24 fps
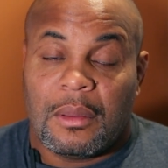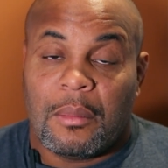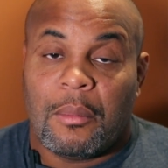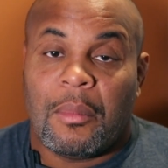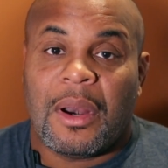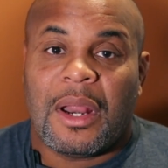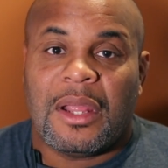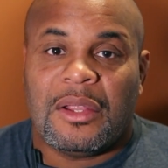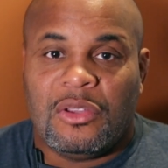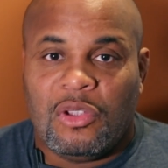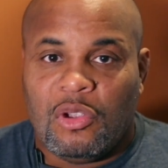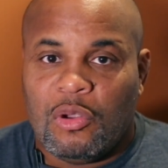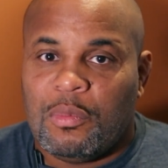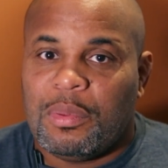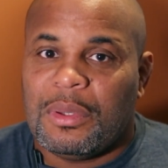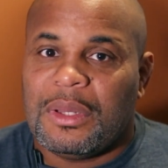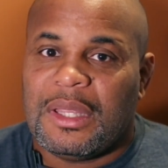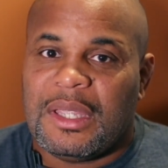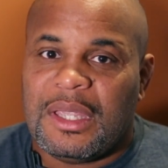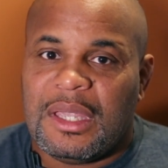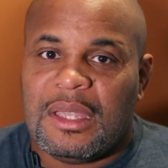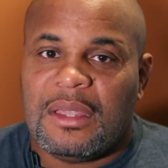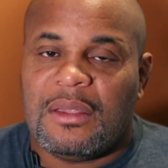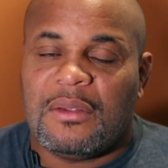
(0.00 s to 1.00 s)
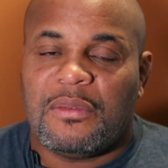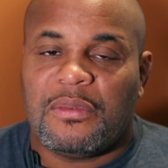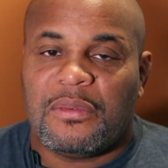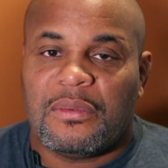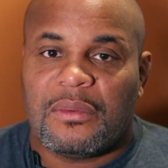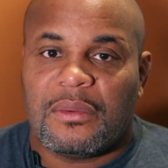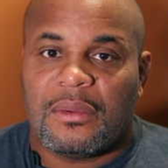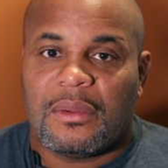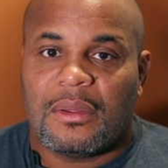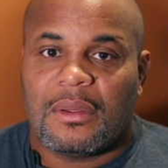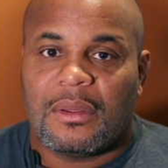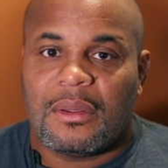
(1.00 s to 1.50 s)
But I do believe
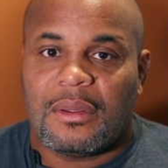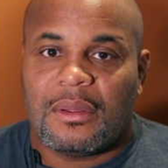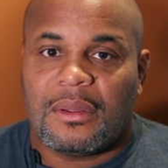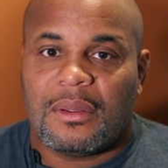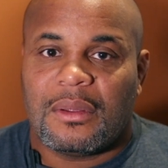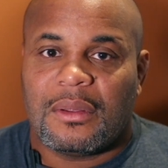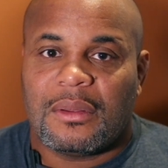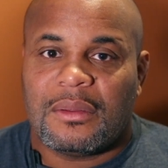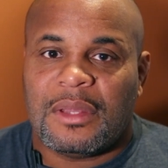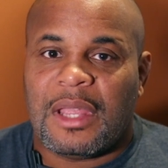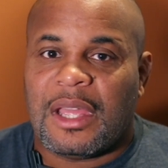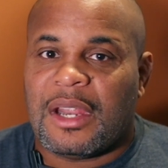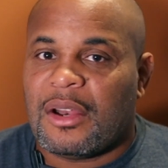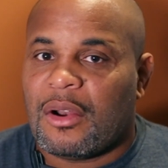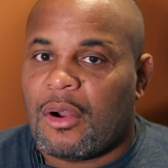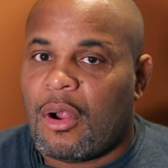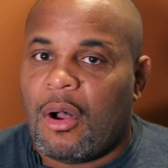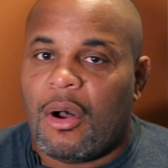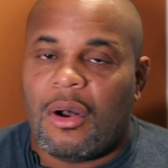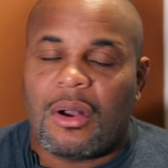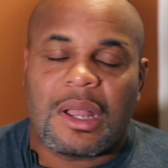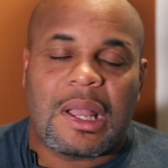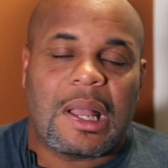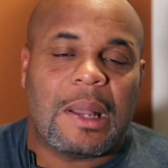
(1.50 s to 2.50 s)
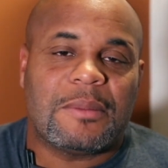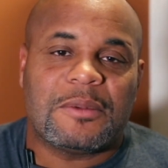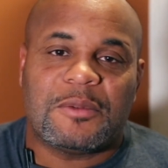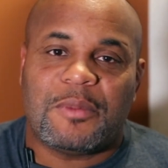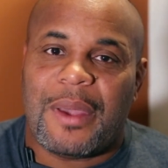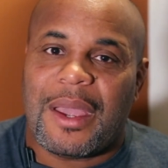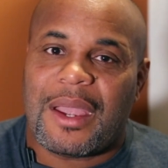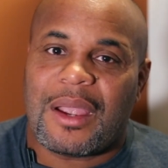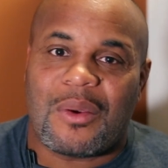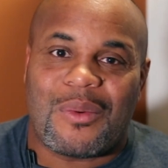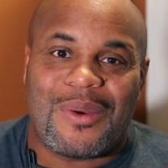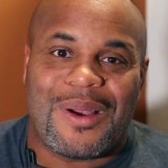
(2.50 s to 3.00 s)
that it all comes
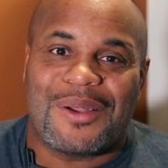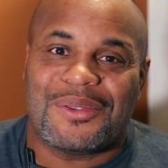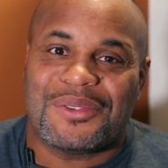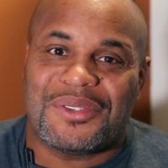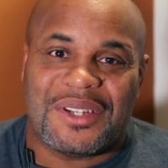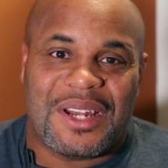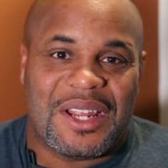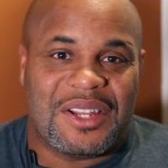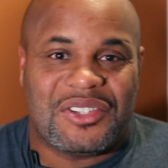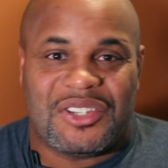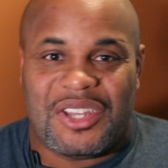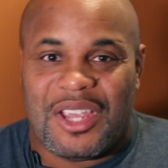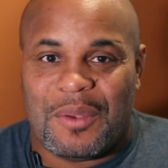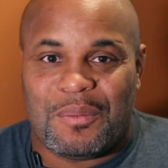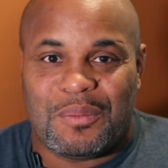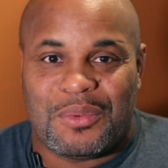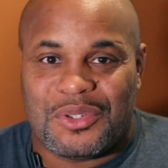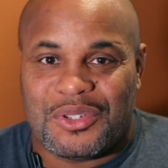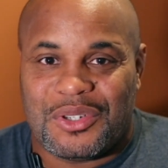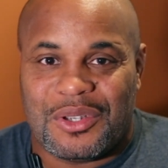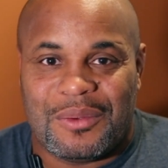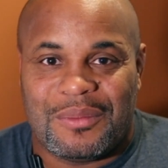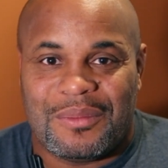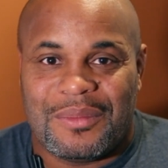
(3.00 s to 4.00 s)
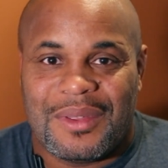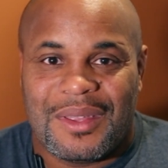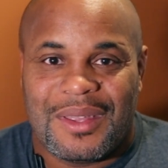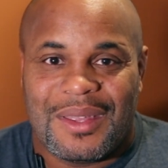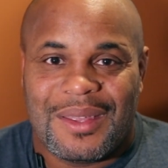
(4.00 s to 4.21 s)
back around to that championship.